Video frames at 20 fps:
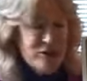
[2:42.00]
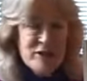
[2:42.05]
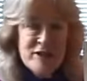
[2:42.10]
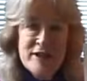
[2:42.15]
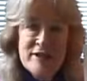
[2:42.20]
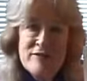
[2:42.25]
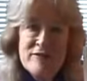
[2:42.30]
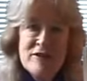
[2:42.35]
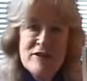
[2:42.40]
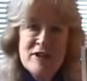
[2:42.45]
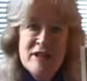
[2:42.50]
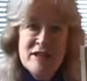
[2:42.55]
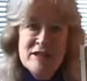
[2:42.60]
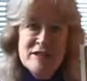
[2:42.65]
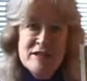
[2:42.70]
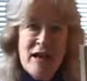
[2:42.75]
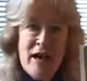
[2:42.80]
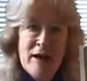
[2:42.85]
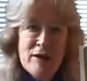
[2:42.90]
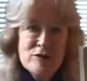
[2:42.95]
live in these
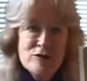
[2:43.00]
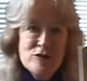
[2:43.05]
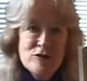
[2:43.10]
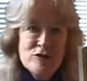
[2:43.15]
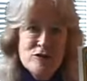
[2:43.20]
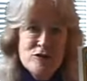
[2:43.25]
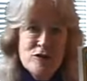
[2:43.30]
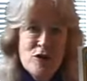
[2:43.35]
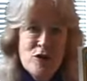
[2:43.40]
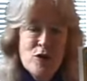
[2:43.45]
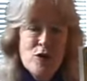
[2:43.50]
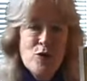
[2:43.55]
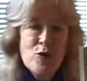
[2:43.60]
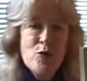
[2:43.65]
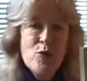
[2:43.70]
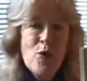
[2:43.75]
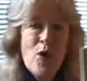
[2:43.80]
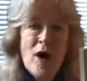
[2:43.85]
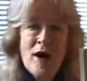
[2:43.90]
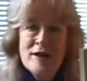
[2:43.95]
houses who
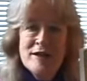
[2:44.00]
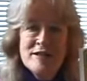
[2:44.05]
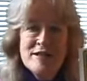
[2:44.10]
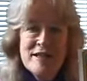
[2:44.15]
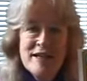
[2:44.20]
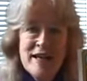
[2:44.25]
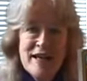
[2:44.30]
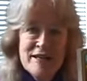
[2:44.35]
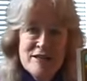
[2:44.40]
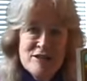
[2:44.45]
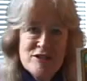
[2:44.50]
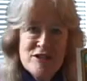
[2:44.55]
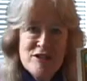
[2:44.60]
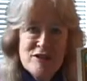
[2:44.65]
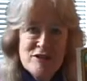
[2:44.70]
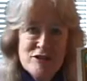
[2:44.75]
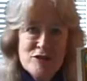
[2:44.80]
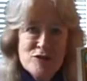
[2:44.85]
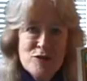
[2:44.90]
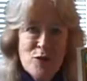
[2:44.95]
want to get to the
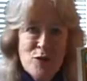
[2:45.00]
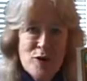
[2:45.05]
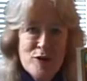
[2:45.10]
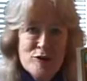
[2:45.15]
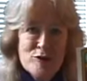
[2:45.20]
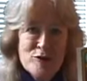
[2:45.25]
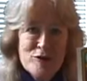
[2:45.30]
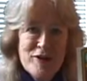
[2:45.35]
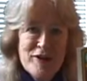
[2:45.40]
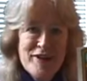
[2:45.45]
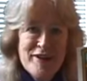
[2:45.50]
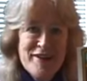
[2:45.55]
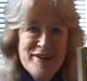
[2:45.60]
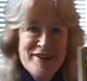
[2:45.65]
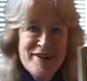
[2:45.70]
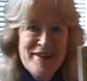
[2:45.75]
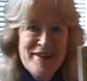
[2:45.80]
story tree.